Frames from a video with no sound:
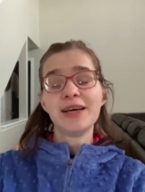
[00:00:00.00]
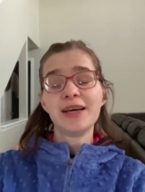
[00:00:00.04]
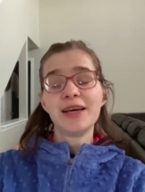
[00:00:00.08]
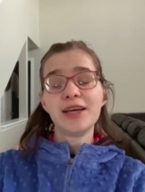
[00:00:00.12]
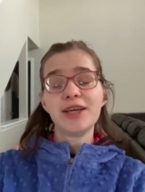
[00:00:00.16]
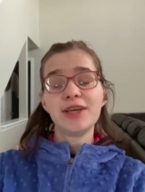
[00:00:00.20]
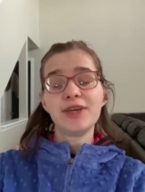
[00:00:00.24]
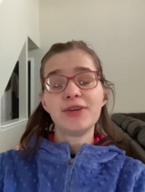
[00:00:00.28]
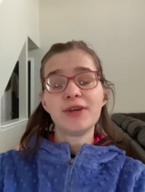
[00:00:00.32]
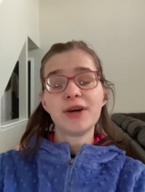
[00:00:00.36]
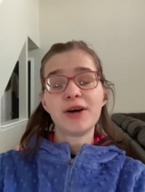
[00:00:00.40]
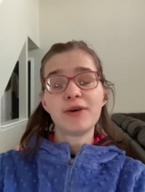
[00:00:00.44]

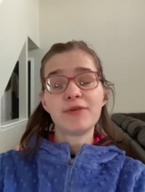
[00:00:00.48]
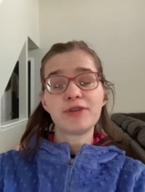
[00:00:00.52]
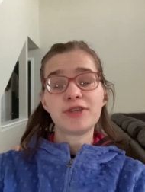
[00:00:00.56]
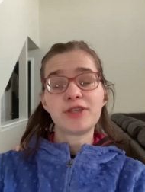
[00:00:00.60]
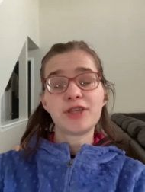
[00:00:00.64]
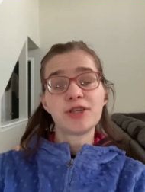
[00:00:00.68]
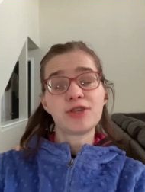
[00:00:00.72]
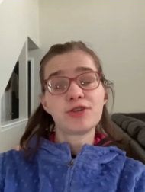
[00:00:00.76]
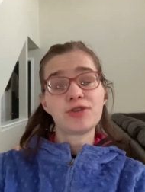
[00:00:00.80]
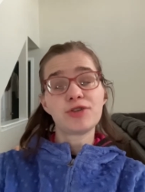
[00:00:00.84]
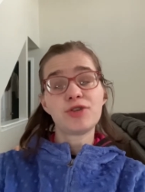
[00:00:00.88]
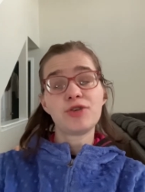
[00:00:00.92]
You know, with
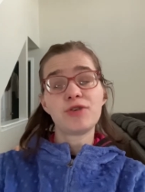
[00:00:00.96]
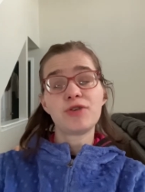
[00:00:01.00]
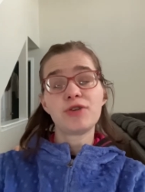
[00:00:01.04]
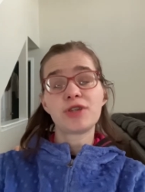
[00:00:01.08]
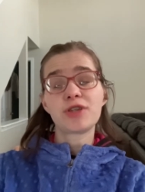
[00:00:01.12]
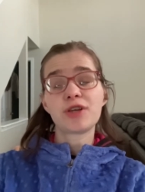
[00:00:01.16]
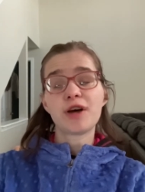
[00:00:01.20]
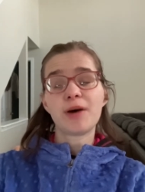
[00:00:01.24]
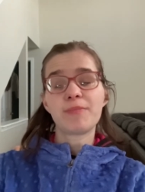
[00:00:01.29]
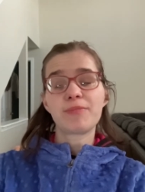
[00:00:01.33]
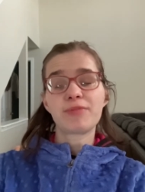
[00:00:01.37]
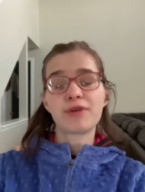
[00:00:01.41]
seizures, you can
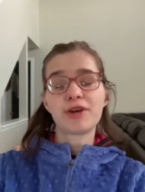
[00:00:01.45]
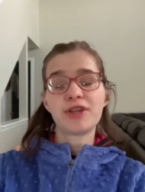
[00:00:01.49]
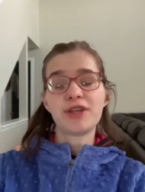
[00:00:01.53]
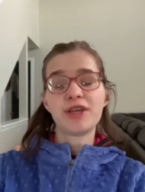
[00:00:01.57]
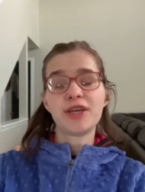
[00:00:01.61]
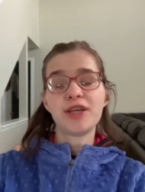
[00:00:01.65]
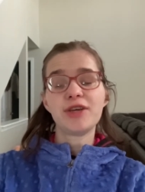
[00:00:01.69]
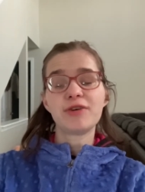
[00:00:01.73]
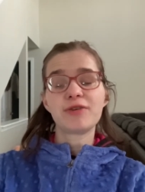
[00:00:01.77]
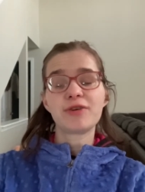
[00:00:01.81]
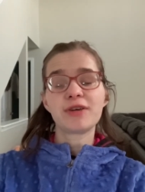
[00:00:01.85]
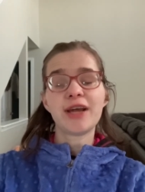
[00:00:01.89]
stop
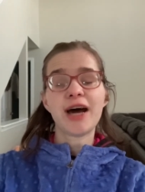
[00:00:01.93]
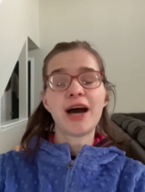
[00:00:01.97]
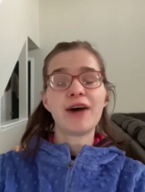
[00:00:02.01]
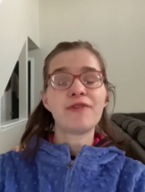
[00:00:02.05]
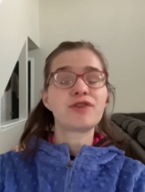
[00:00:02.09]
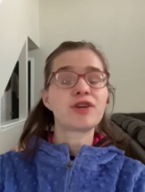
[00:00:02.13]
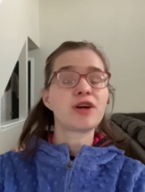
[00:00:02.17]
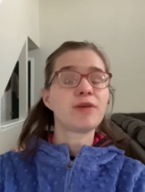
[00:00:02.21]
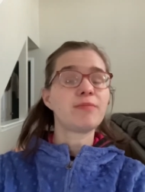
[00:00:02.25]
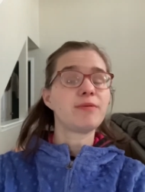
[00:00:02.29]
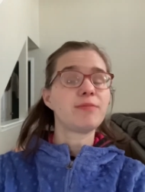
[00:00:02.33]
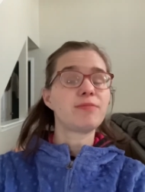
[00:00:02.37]
breathing, you can
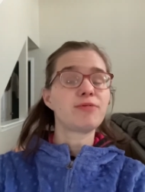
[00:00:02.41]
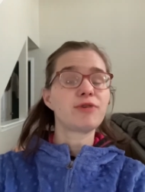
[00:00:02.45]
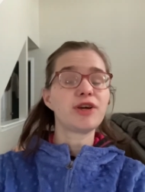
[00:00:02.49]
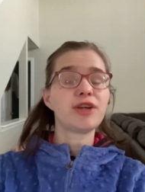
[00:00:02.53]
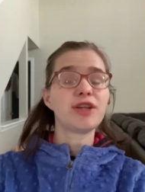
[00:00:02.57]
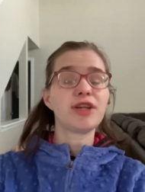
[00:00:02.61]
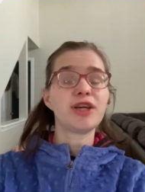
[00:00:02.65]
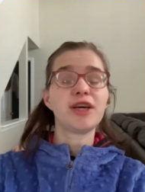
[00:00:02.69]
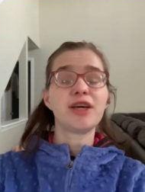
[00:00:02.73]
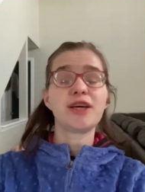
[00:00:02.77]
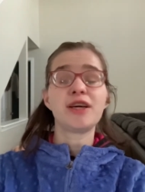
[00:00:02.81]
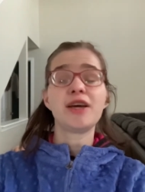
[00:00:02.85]
have trouble
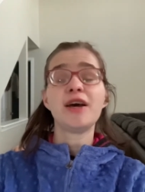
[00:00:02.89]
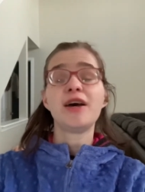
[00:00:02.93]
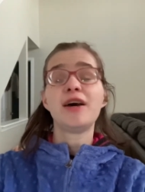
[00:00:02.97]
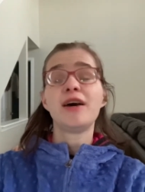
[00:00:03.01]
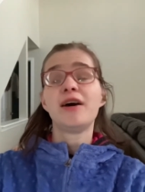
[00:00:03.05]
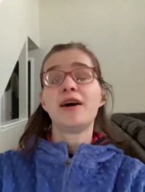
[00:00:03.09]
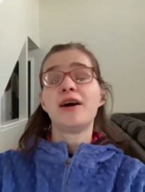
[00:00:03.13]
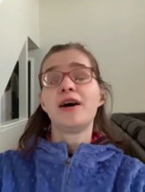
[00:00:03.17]
breathing.